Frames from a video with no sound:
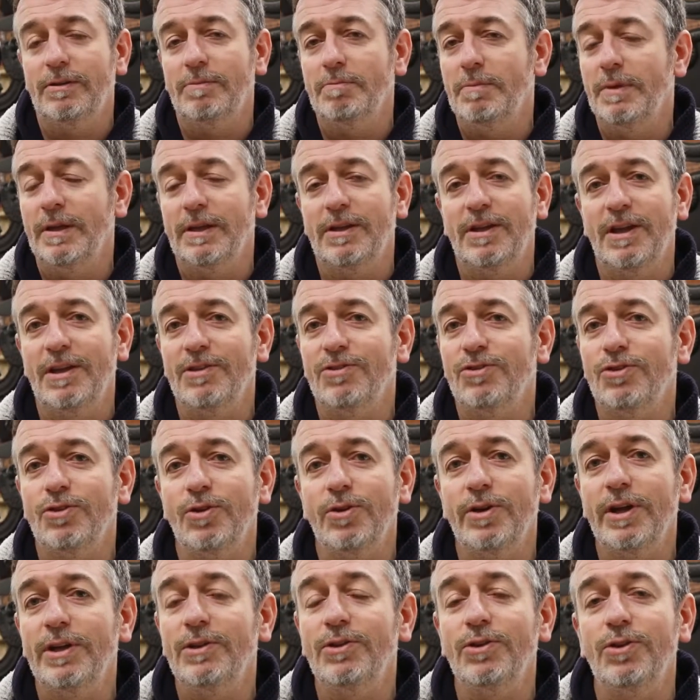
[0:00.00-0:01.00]
the kids
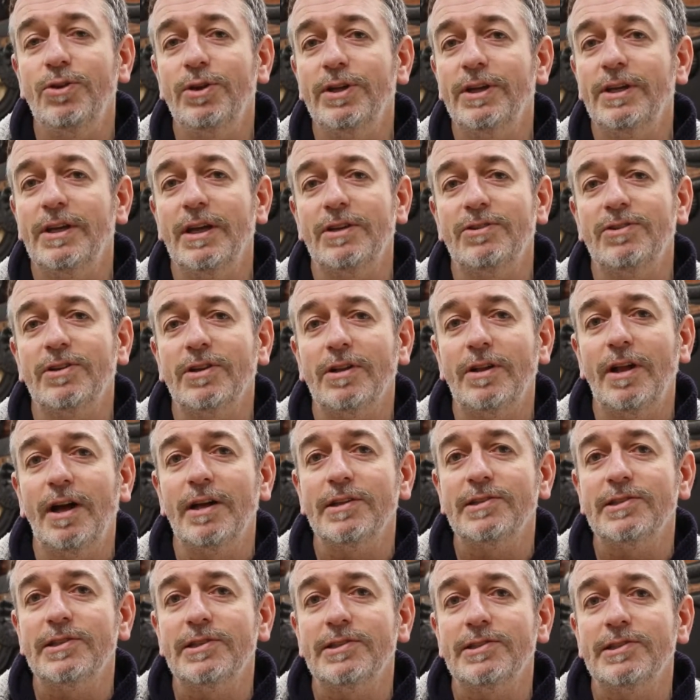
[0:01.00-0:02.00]
who are in doing kids
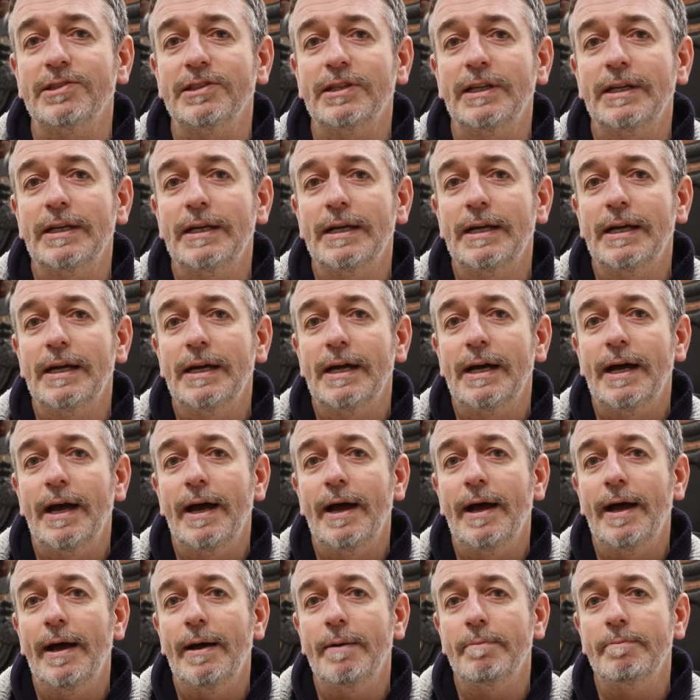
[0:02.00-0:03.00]
classes,
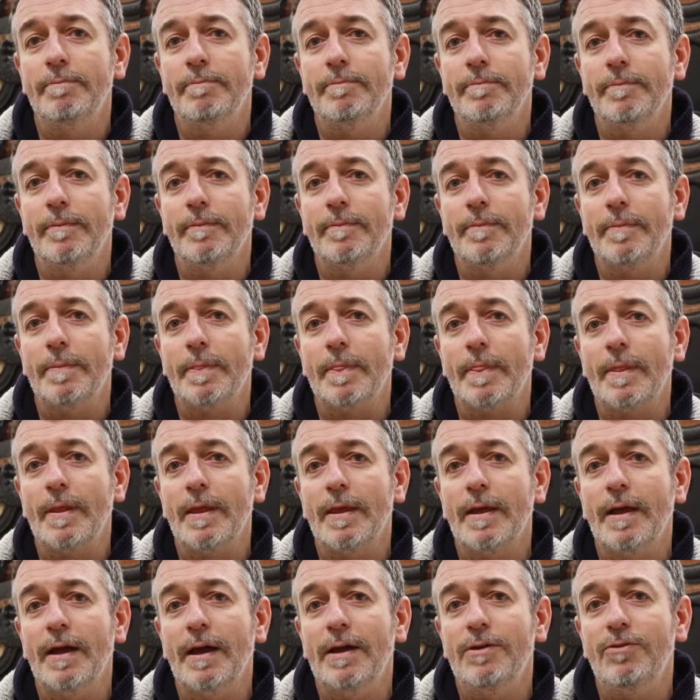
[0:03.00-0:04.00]
and
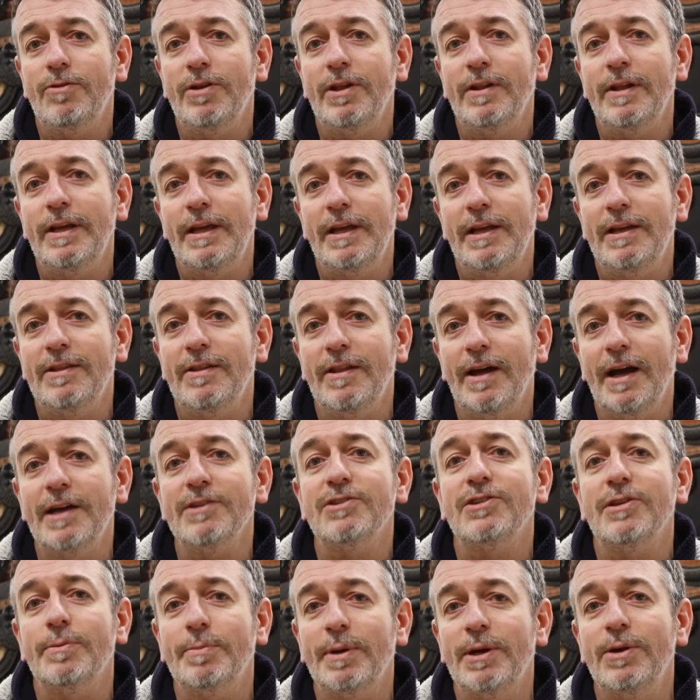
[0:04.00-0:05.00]
really
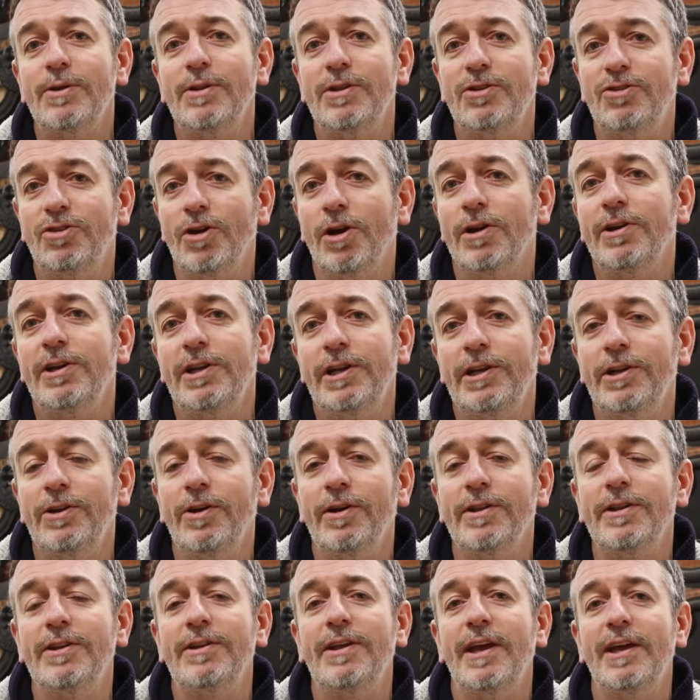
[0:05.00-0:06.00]
that's about the journey and
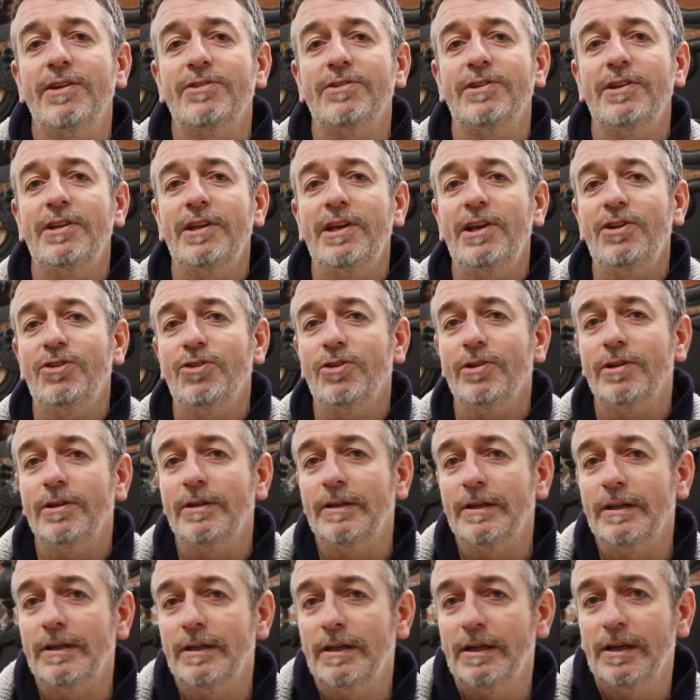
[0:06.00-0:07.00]
not the destination.
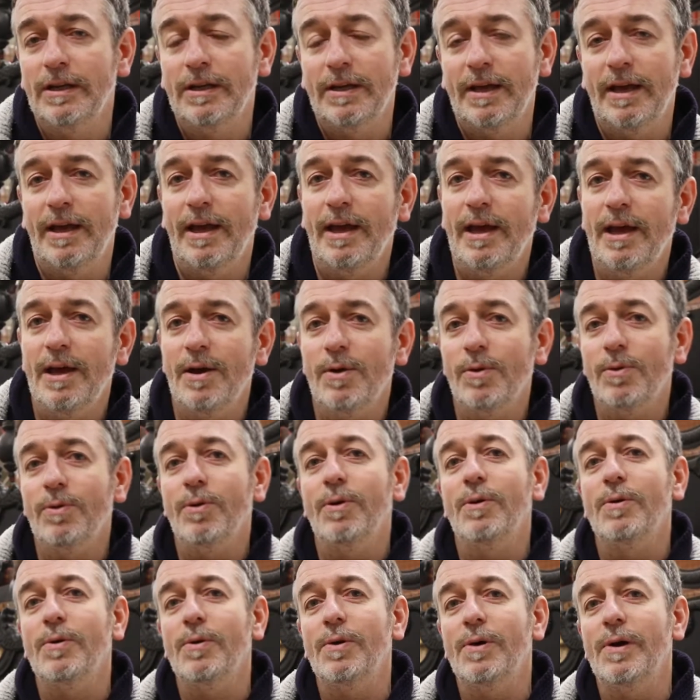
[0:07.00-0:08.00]
The
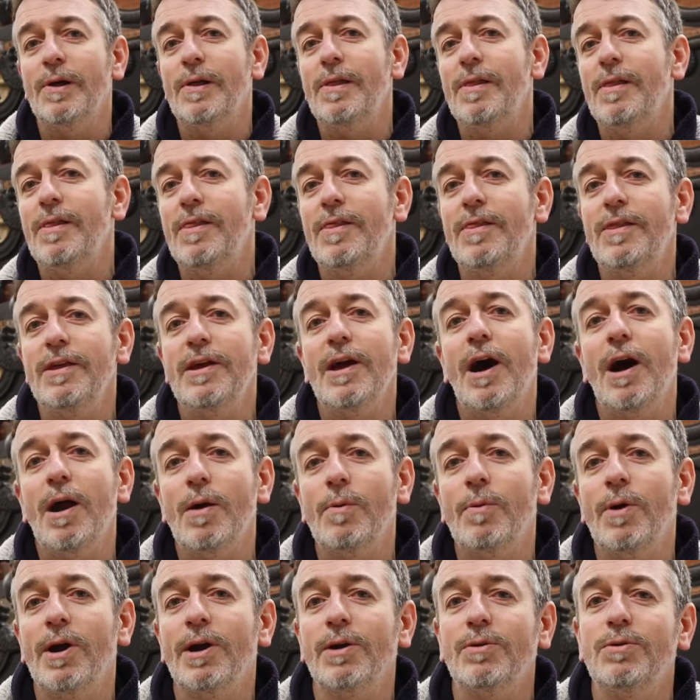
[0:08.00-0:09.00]

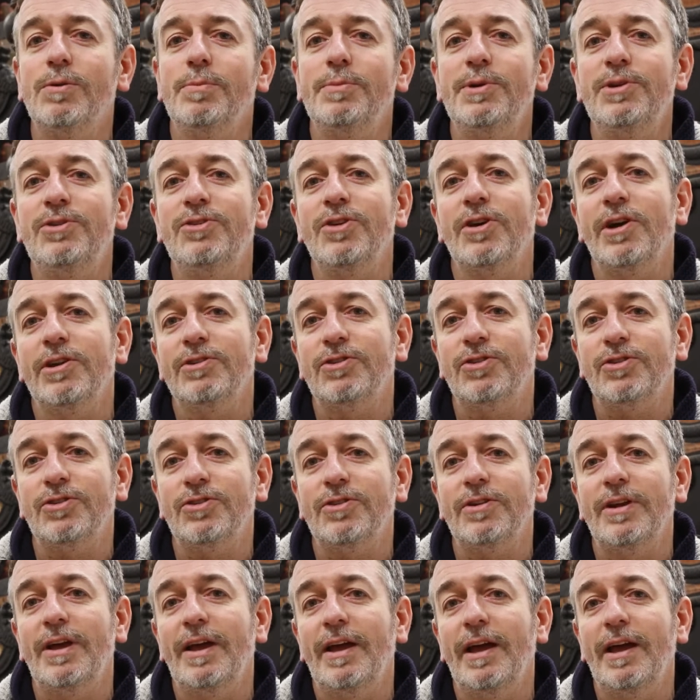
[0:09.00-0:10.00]
artwork will be
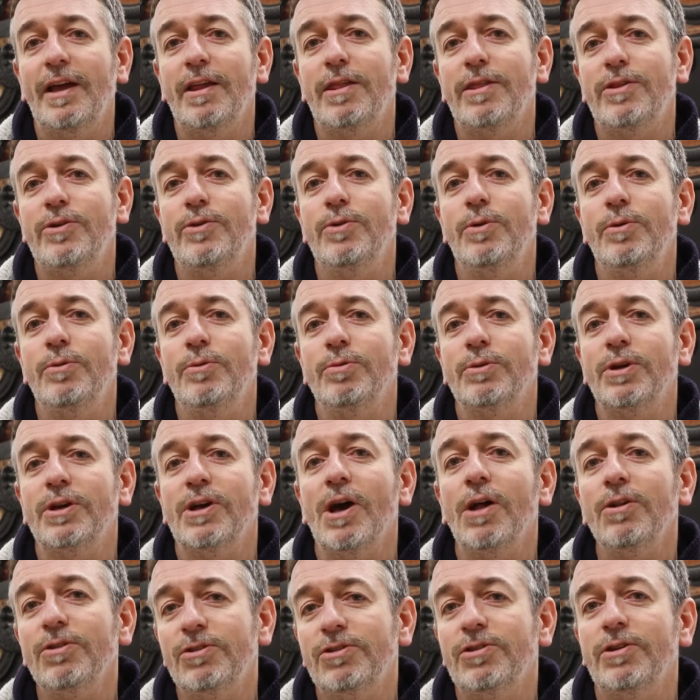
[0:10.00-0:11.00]
judged through
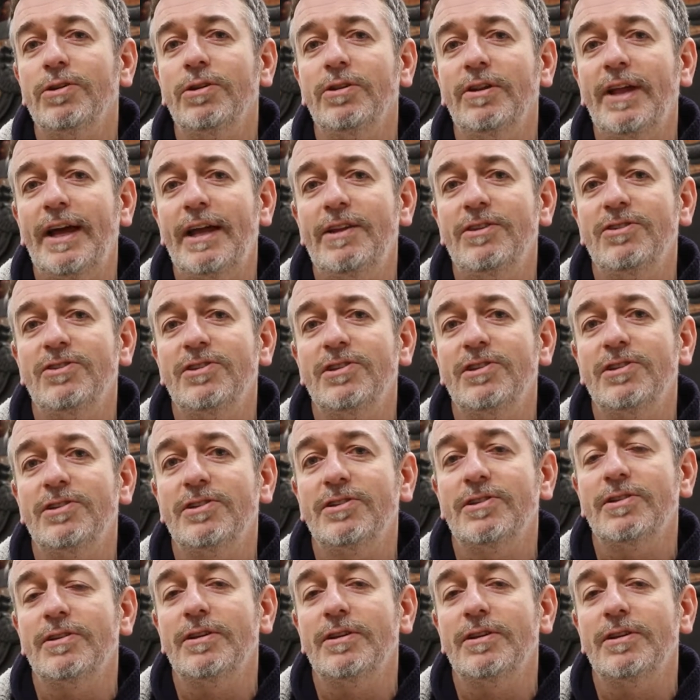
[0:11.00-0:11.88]
cultural lenses.